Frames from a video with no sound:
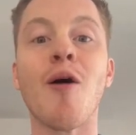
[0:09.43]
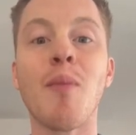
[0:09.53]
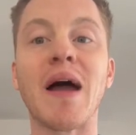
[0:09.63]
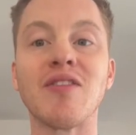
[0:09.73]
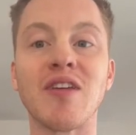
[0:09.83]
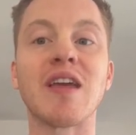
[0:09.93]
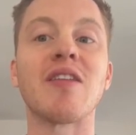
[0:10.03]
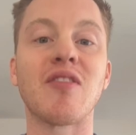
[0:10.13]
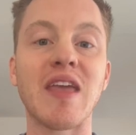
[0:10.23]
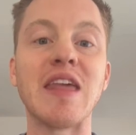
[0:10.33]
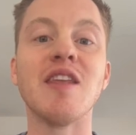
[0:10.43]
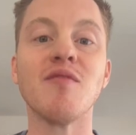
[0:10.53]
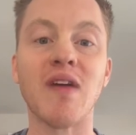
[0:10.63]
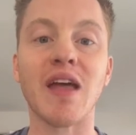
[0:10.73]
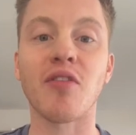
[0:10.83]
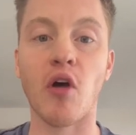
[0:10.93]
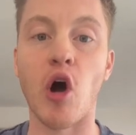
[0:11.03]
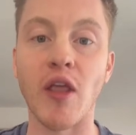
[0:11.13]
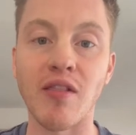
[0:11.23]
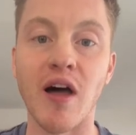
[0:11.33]
buy tickets in advance
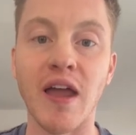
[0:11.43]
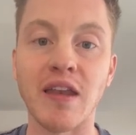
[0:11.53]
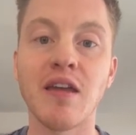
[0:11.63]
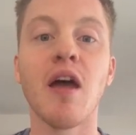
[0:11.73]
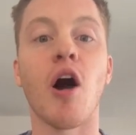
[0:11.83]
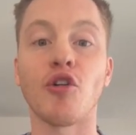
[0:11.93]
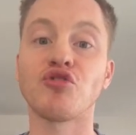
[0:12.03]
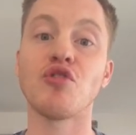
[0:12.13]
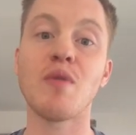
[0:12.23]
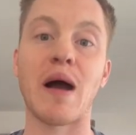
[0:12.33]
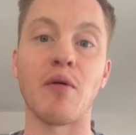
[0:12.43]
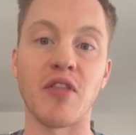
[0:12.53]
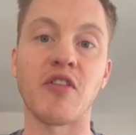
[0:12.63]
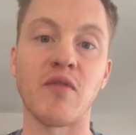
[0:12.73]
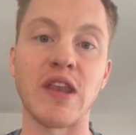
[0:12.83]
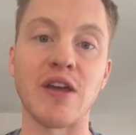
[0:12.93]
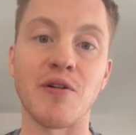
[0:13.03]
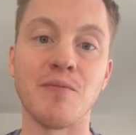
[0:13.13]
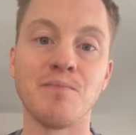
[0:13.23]
online. I'll show you how in this video.